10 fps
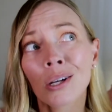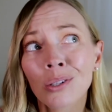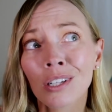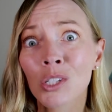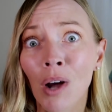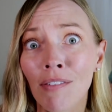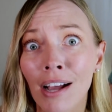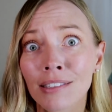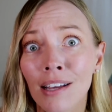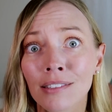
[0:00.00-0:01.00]
also that you have
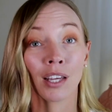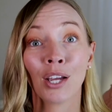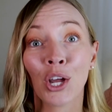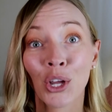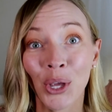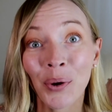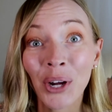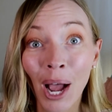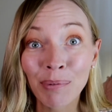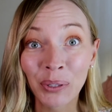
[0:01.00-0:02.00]
access. You're
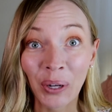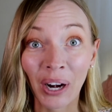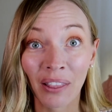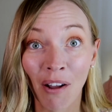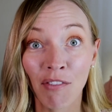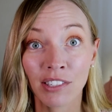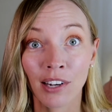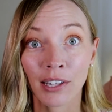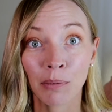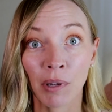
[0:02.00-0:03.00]
absolutely going to love this
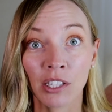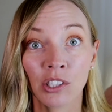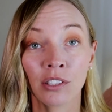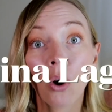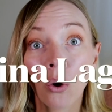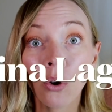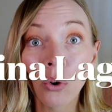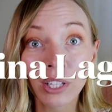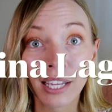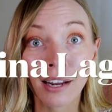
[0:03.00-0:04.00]
next beach,
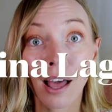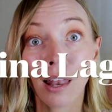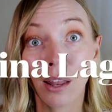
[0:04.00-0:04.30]
Ko'olina